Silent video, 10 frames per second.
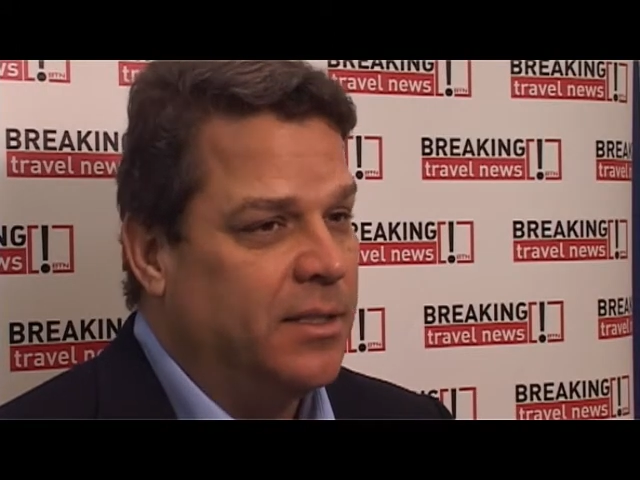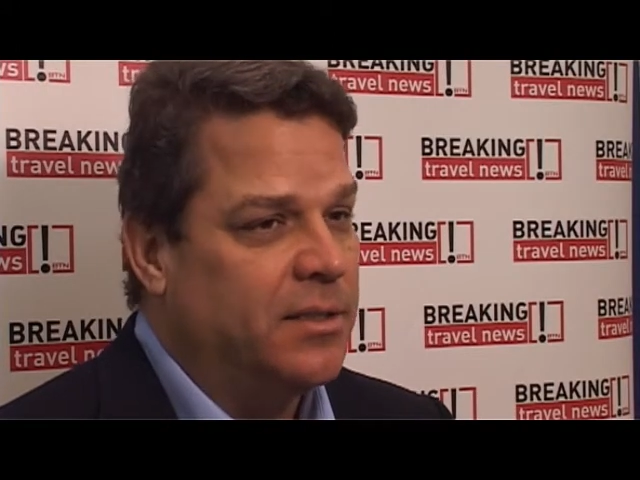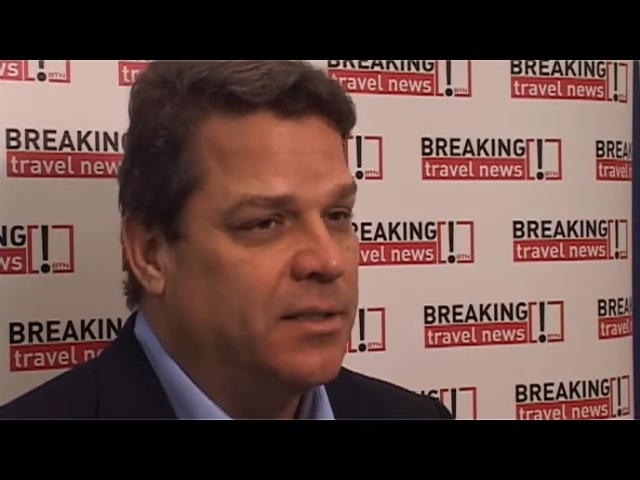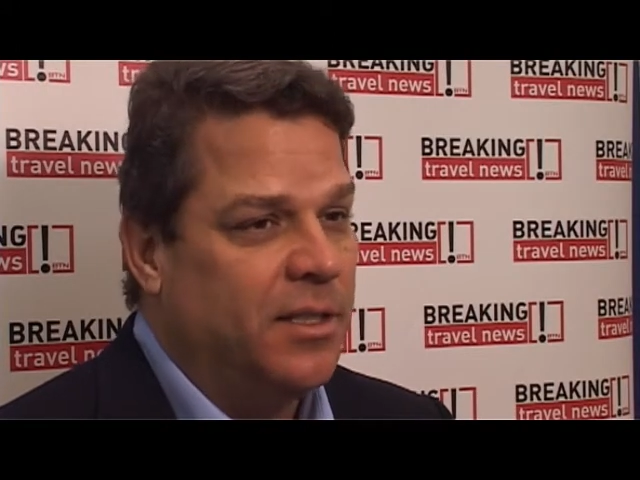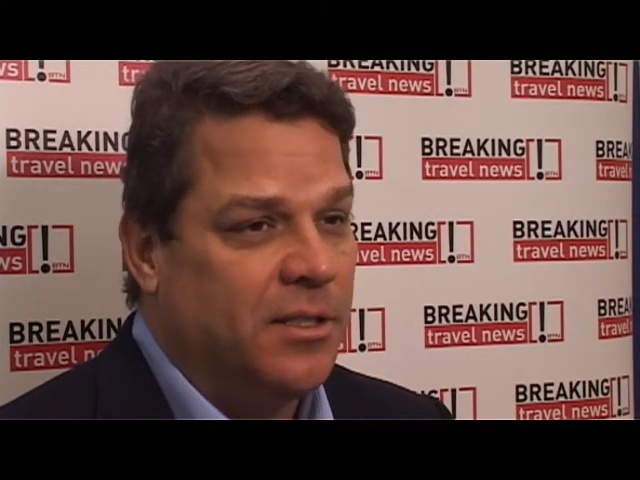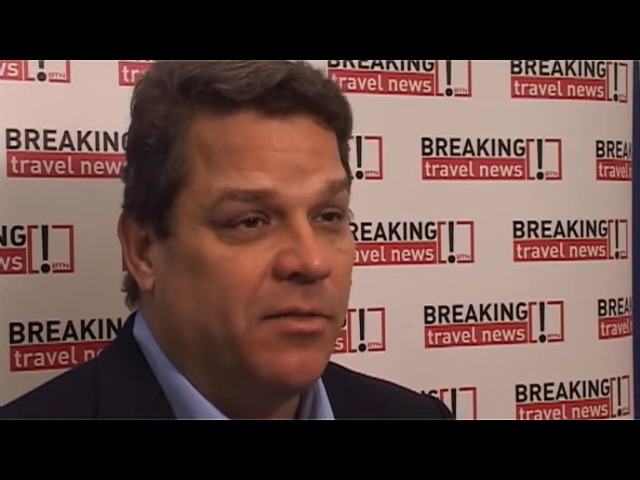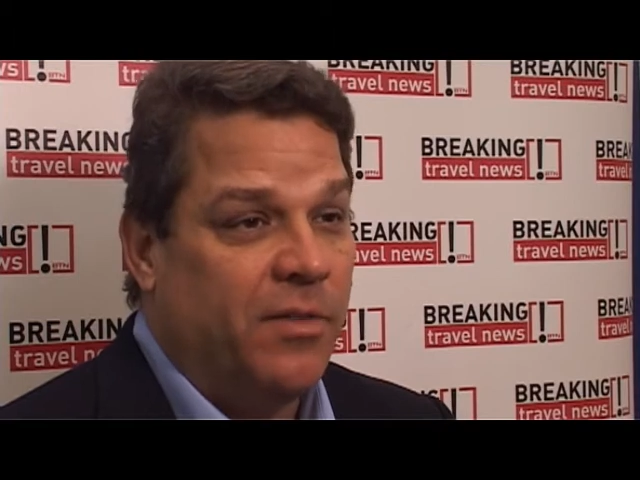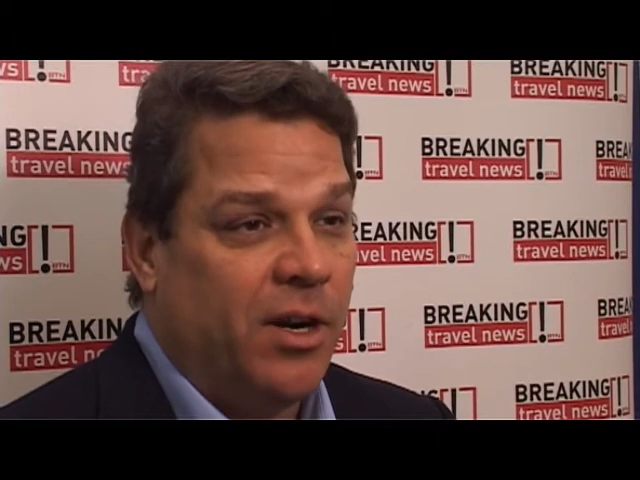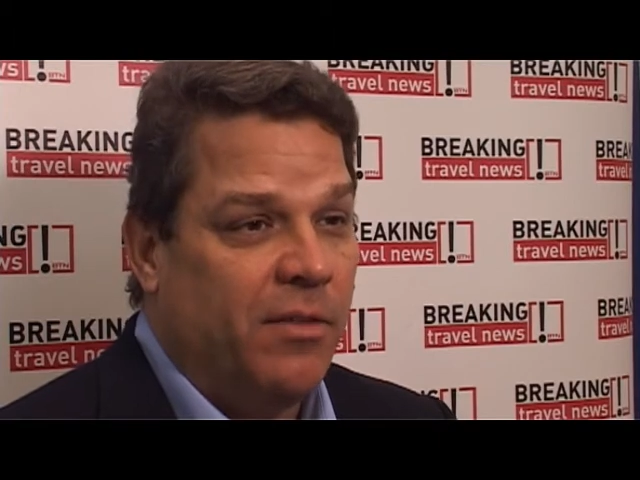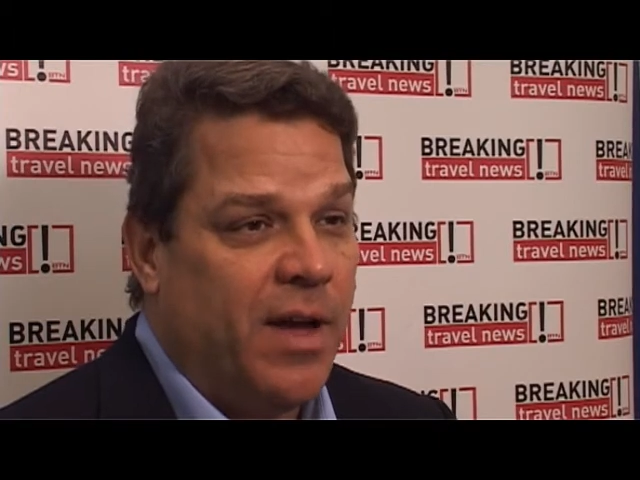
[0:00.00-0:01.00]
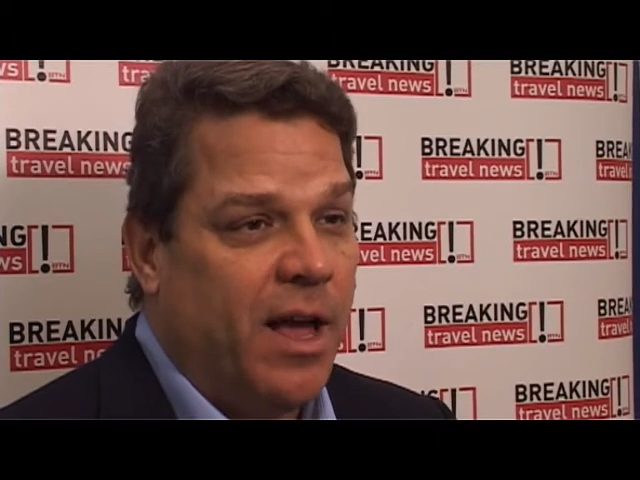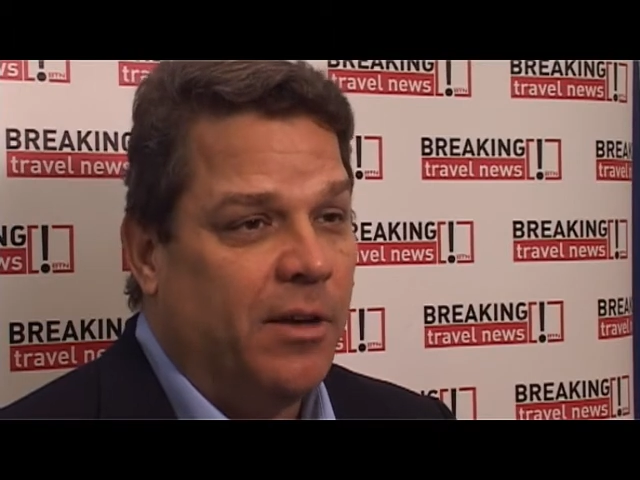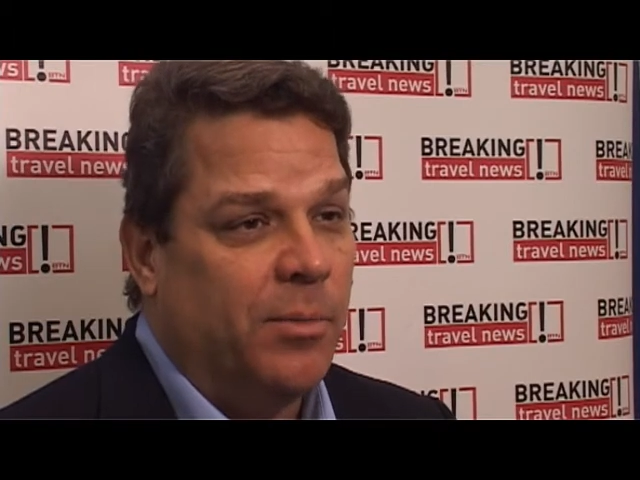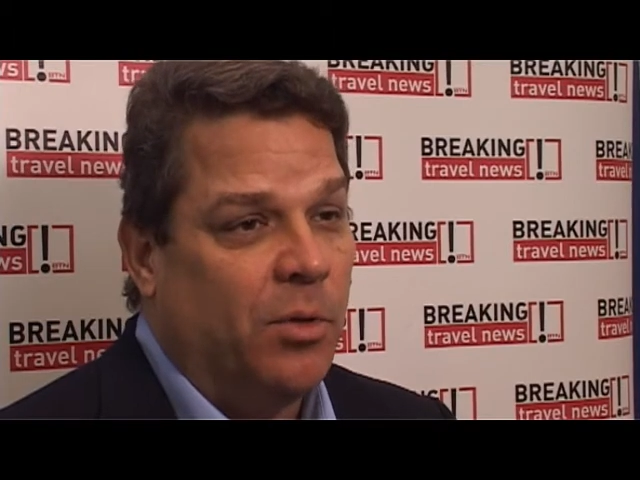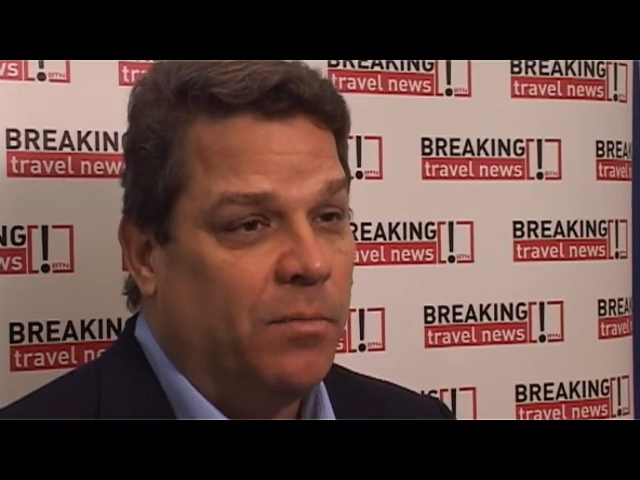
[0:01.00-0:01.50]
is a very
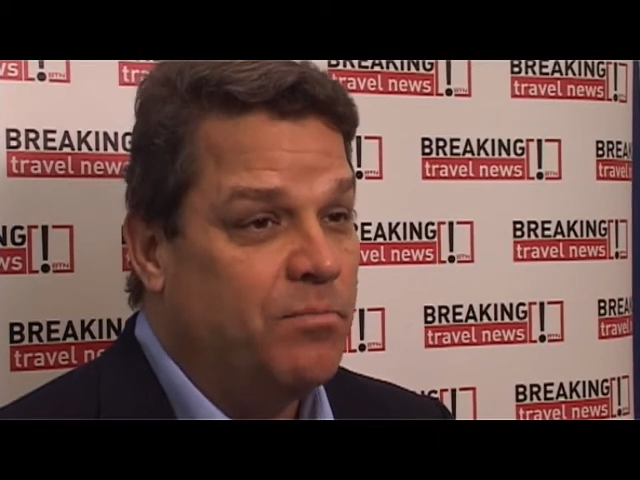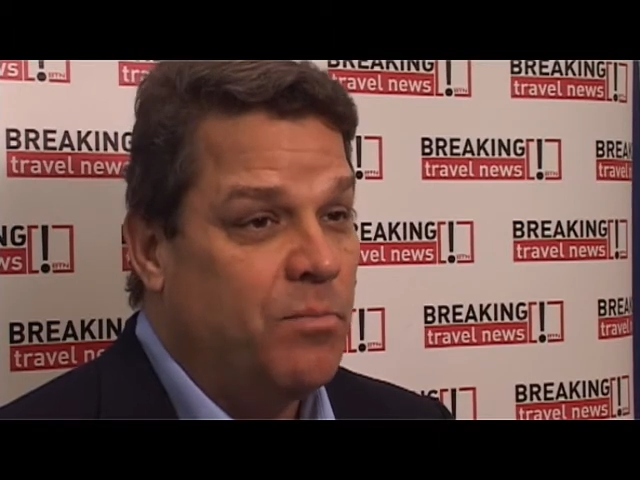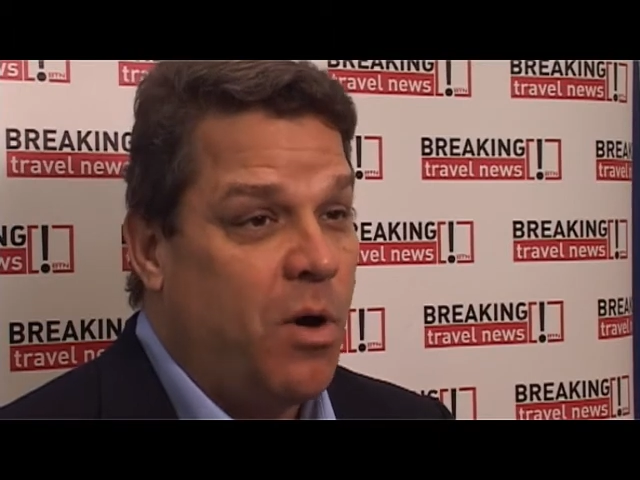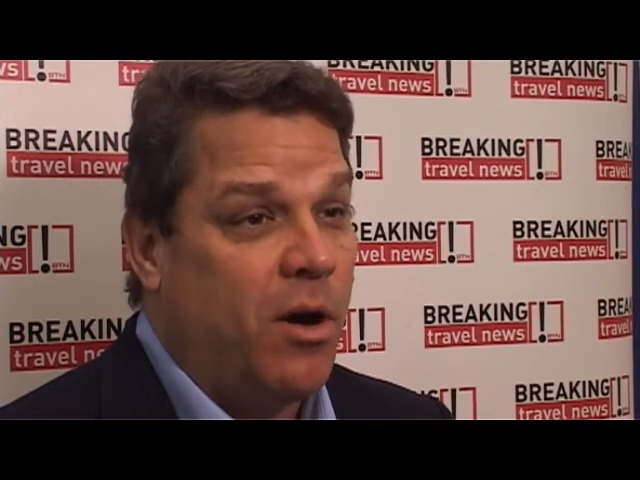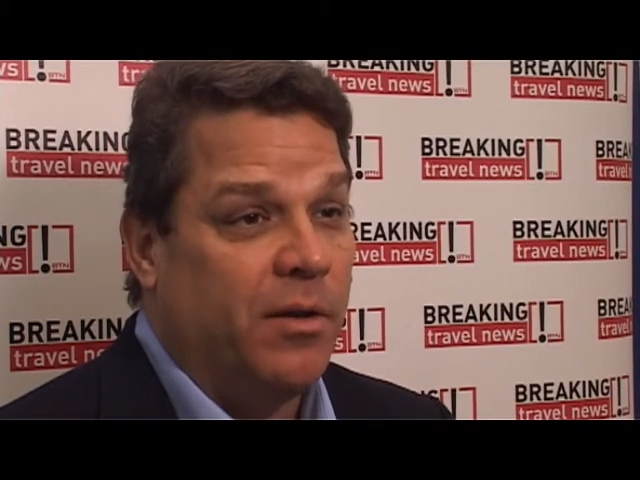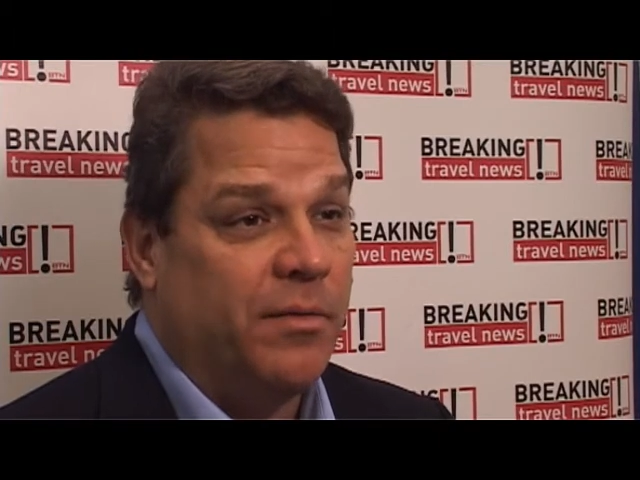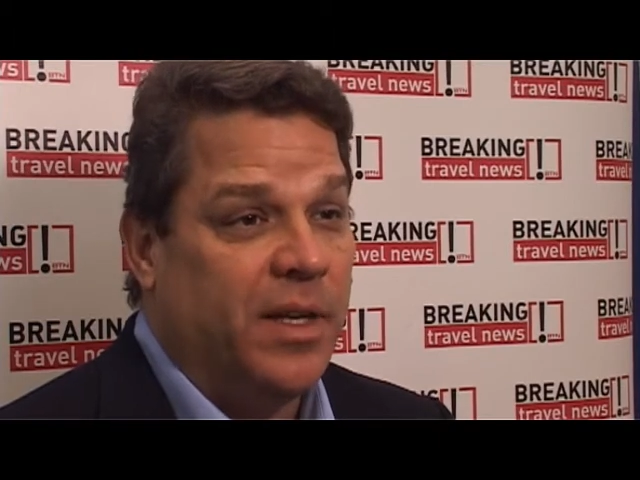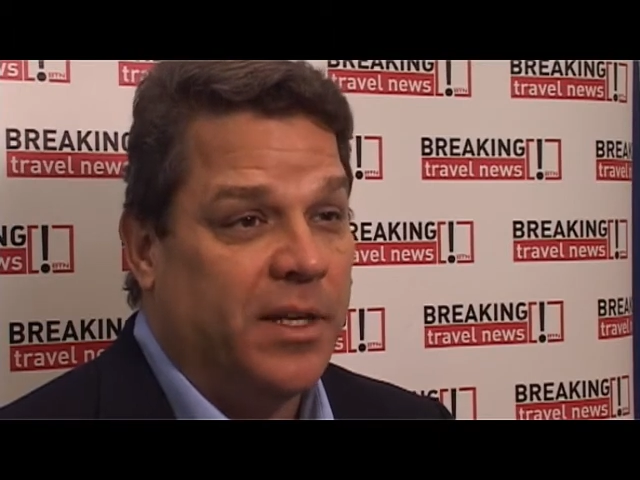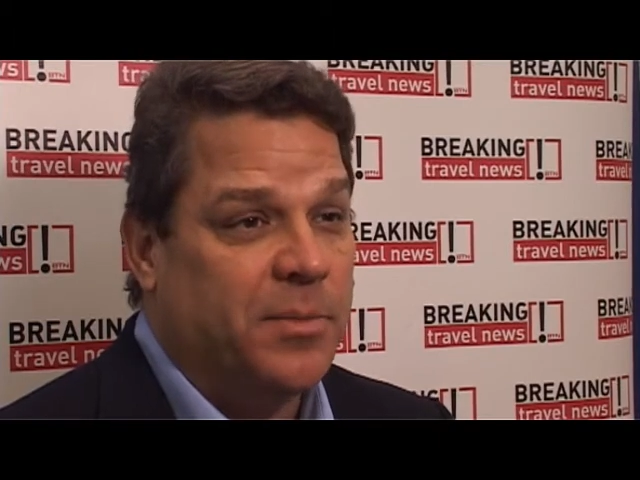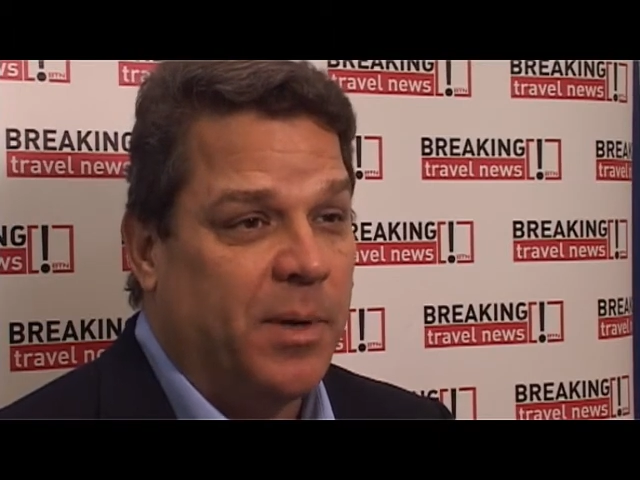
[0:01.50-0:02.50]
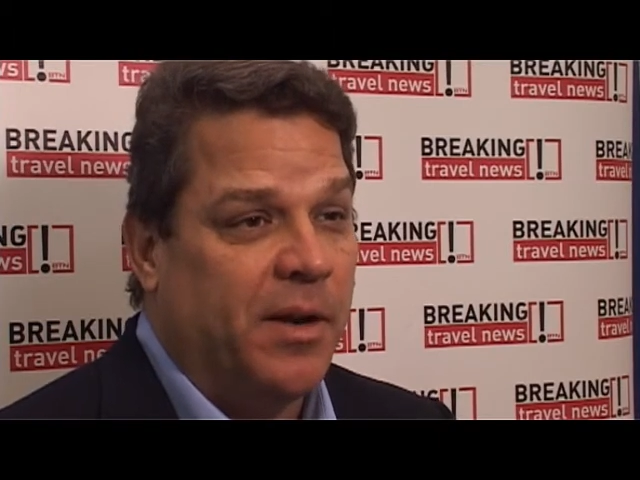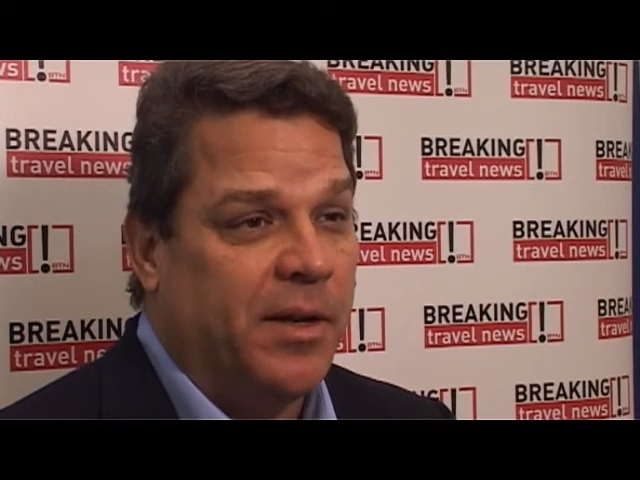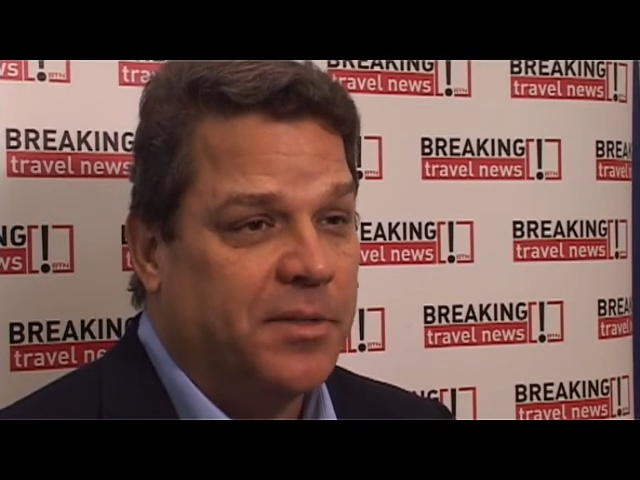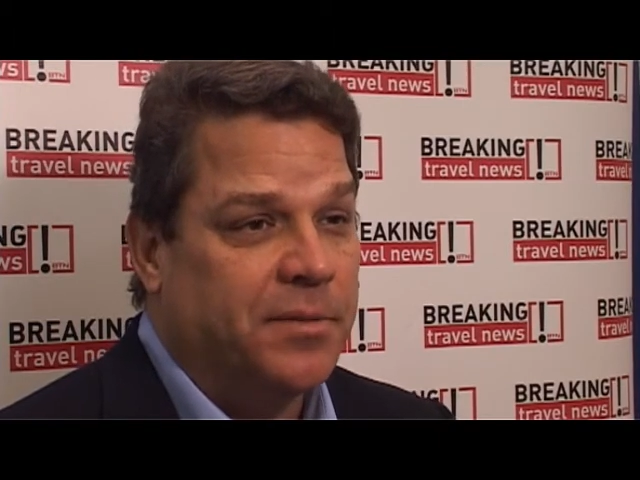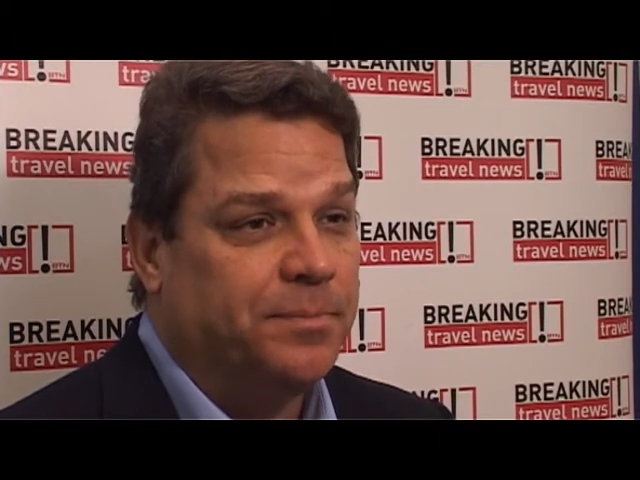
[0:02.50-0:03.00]
valuable part of the
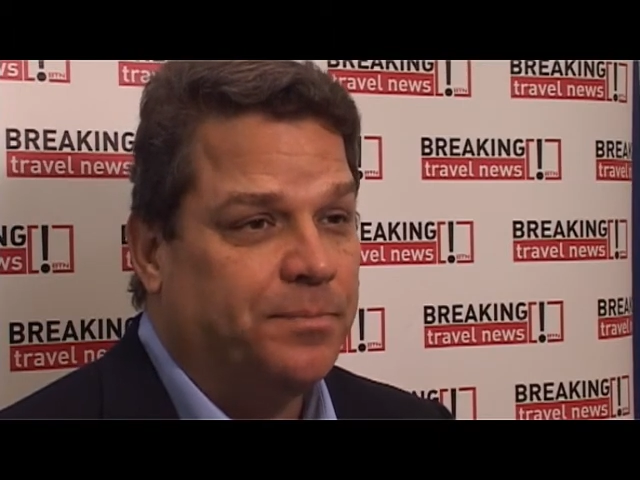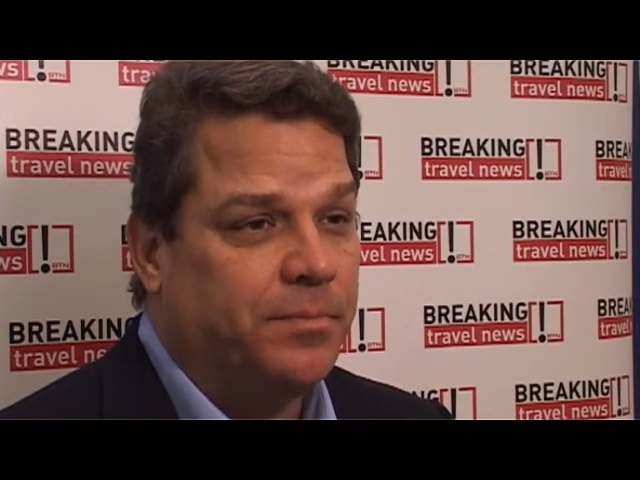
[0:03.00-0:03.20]
experience.